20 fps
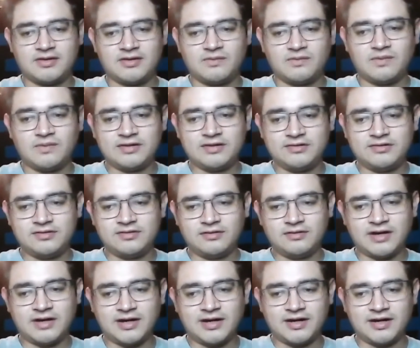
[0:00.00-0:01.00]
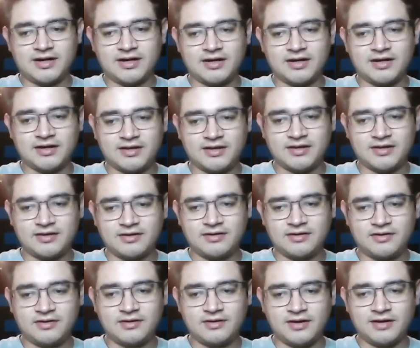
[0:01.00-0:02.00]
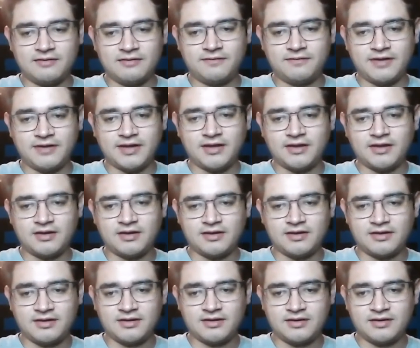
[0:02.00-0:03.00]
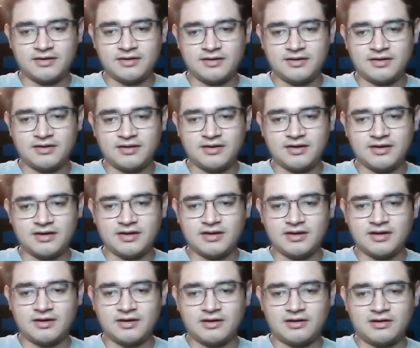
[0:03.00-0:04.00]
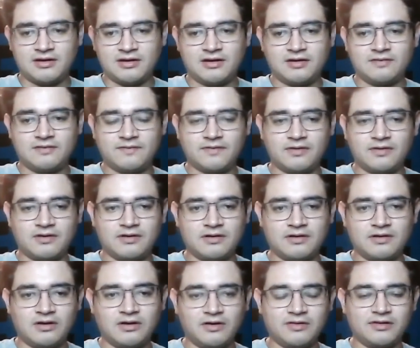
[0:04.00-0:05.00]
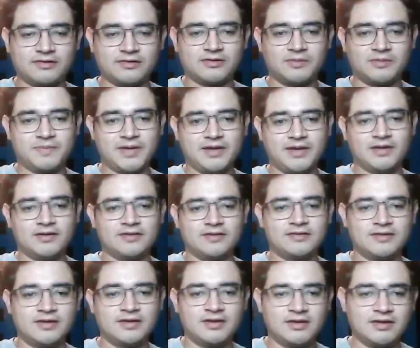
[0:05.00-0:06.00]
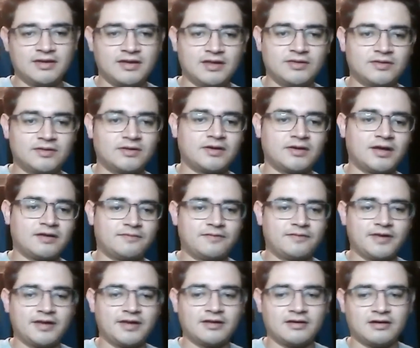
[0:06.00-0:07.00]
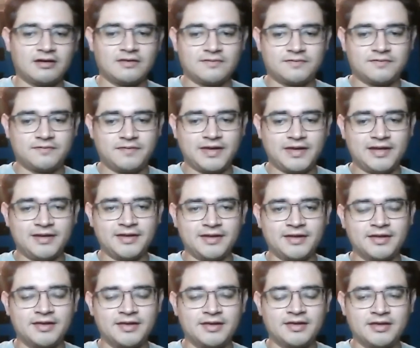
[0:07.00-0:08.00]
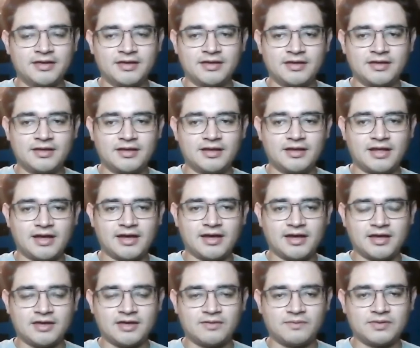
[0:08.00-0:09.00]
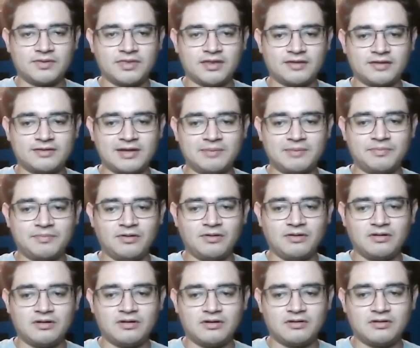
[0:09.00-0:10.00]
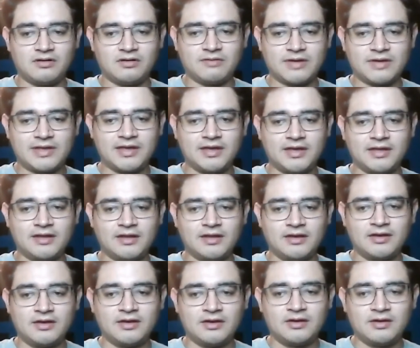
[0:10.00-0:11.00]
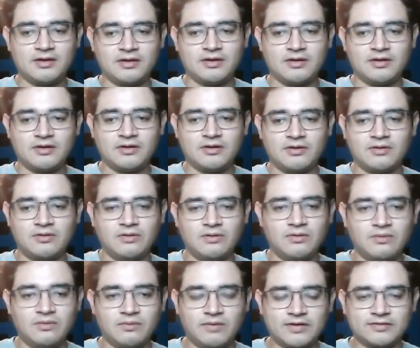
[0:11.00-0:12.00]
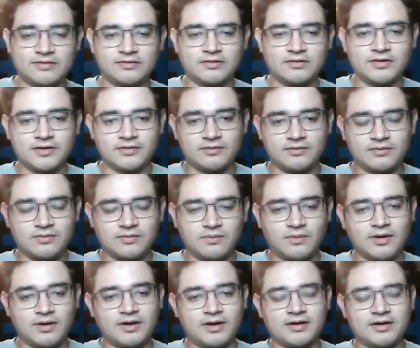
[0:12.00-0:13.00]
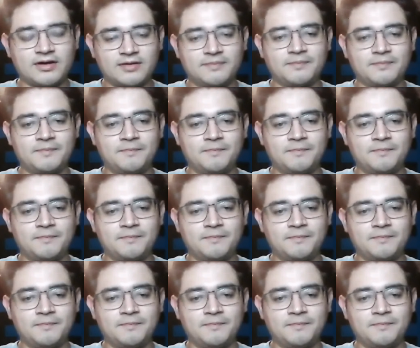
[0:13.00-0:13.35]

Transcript: once you are not afraid of others' opinions and you're not afraid of failing, like with the example of a kid who wants to learn to walk,